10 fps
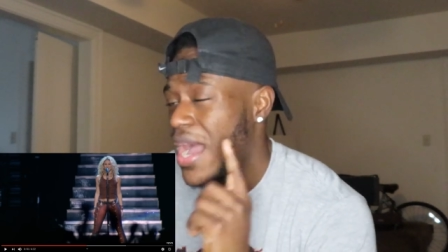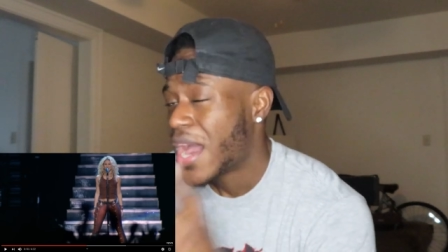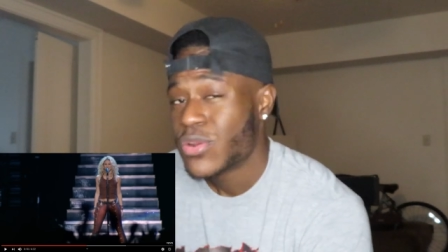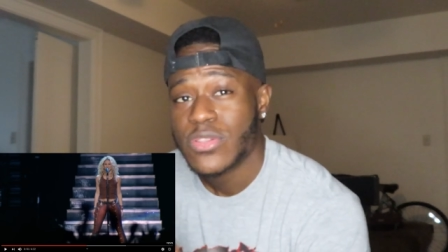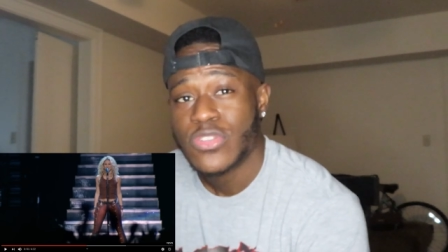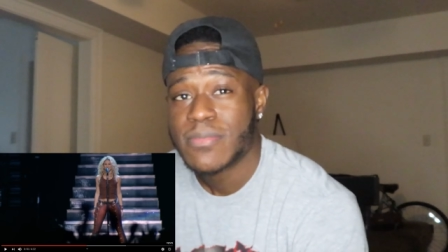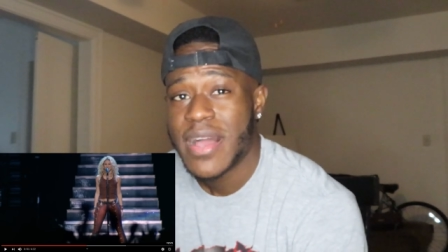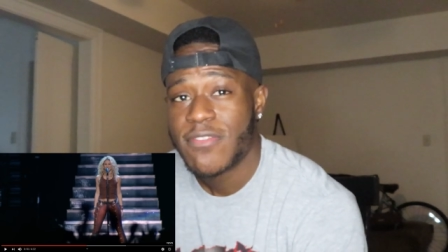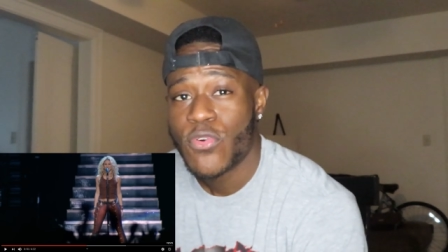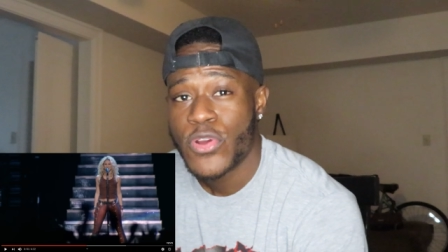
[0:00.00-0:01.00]
I don't lose
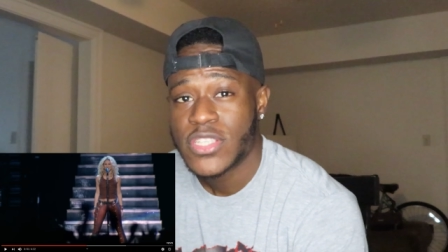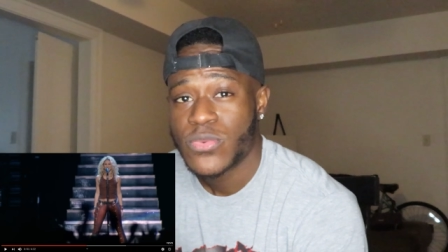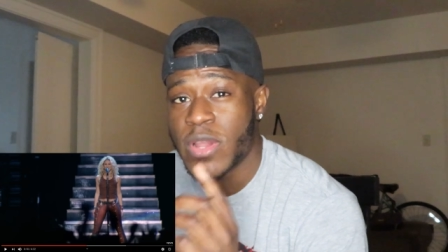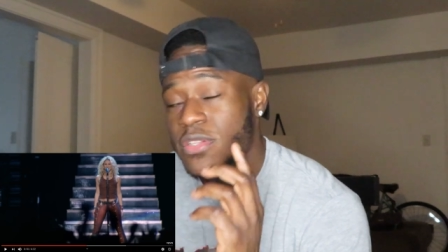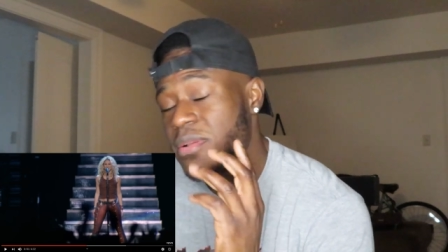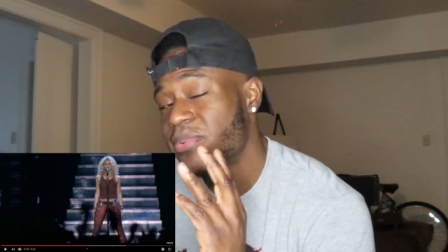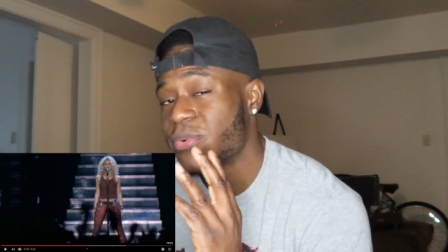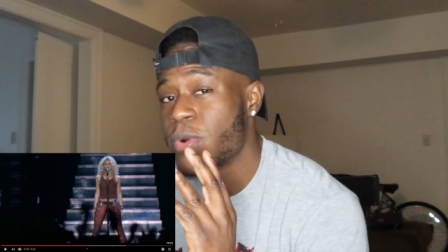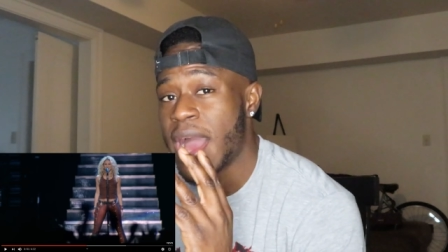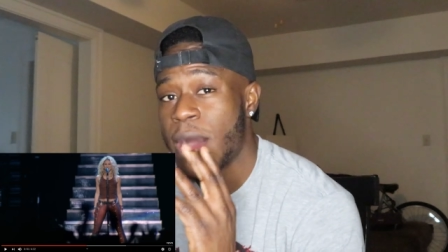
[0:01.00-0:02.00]
my voice where to the
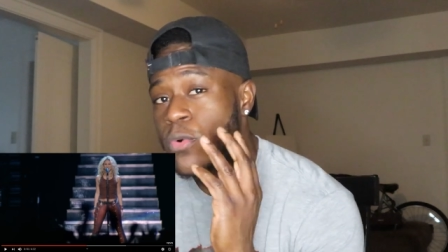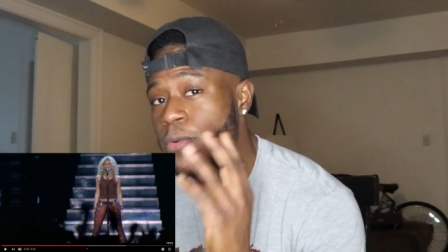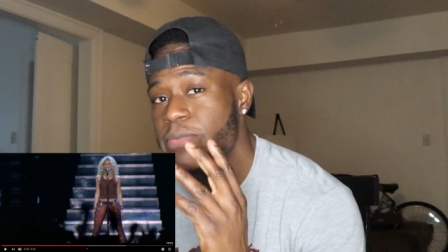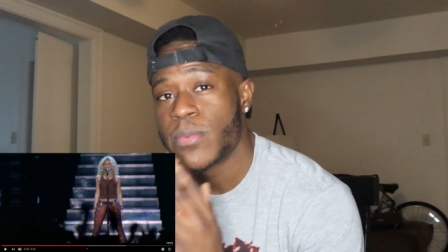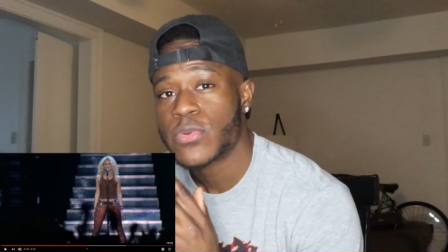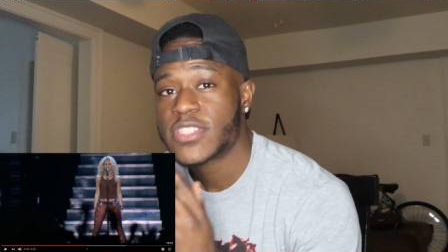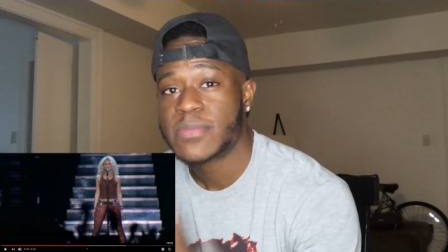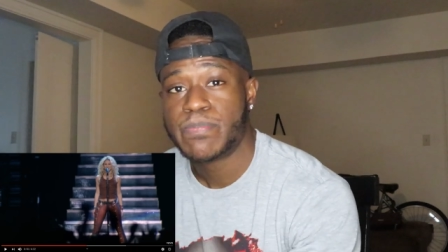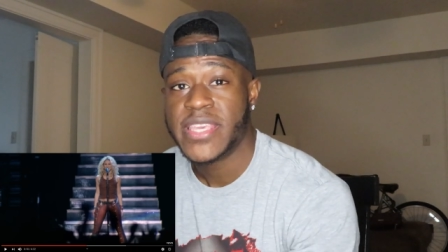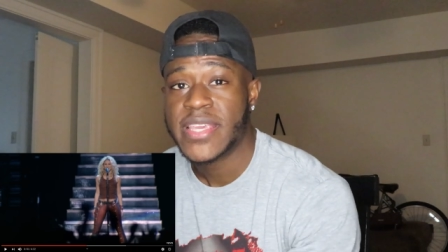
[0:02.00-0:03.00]
point where I won't be able to
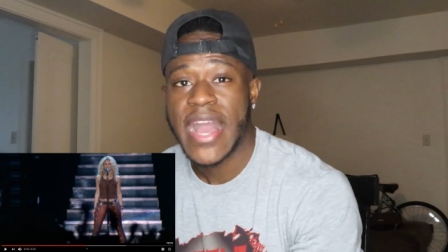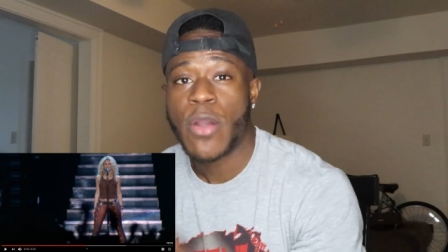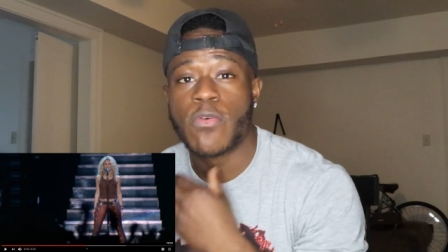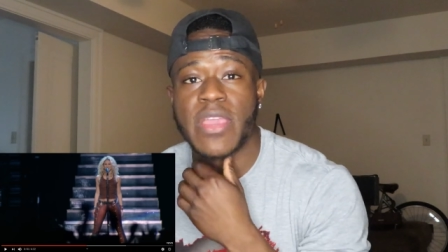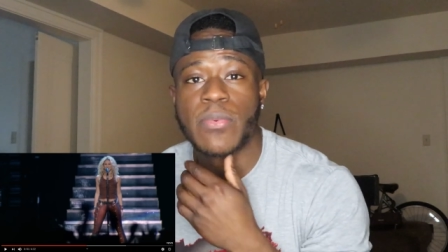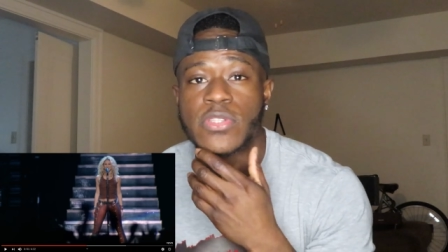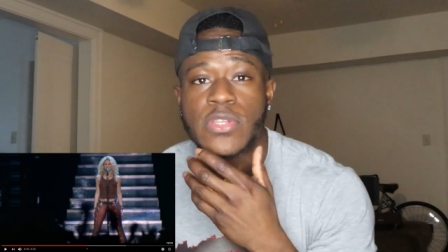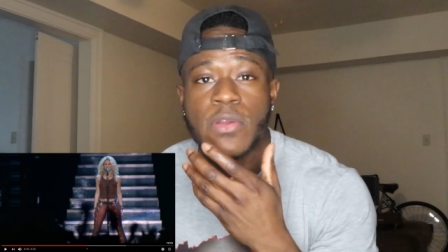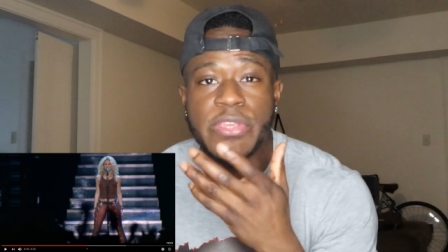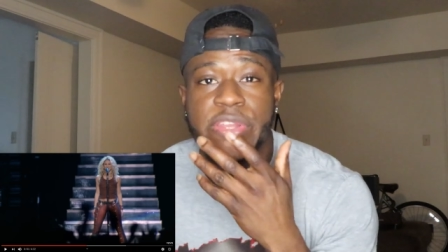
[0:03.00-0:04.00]
speak, I won't be able
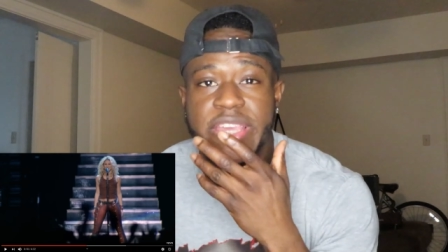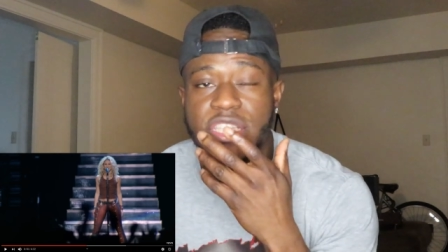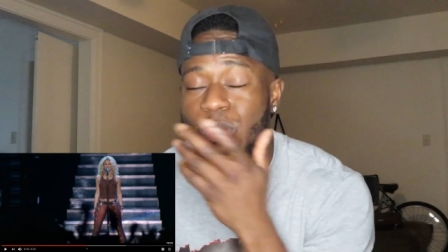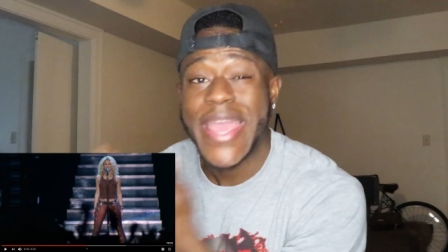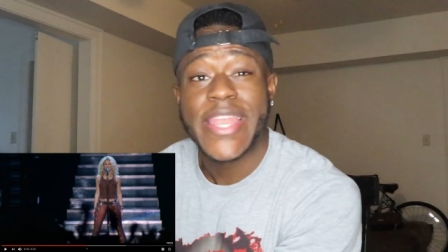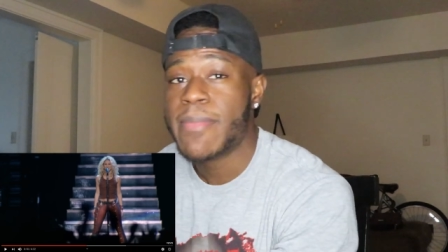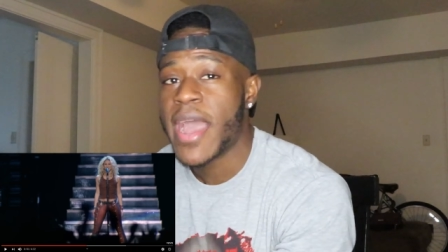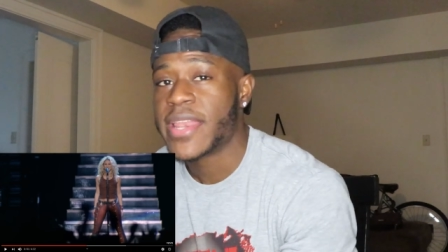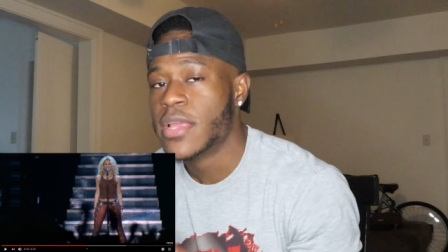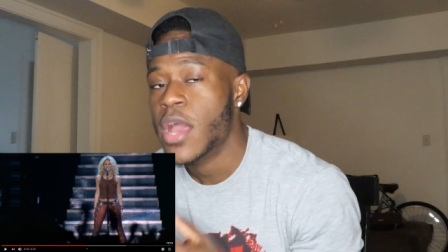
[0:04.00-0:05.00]
to communicate to
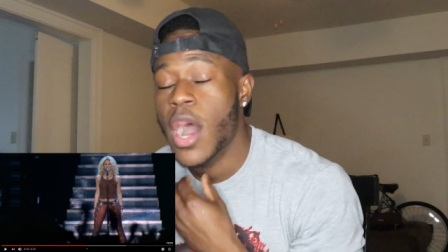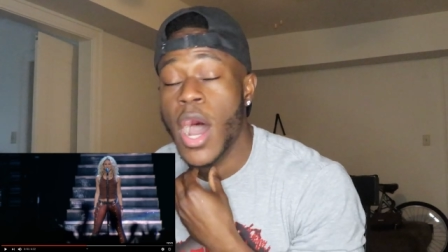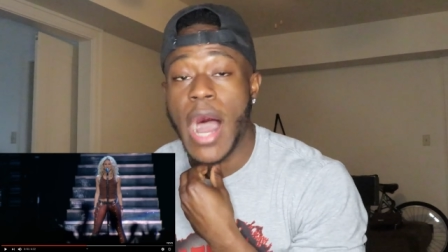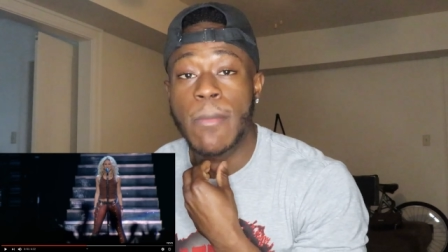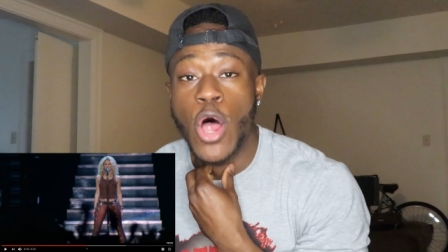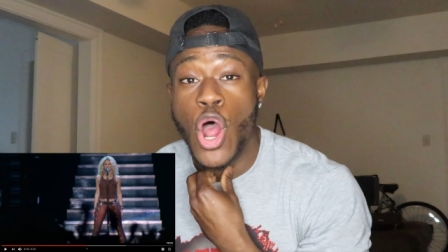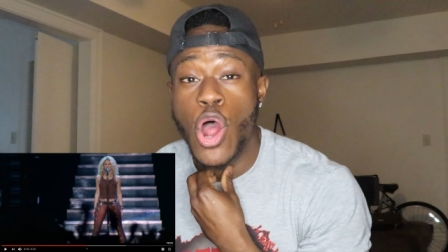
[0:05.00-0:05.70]
anybody. I'll be,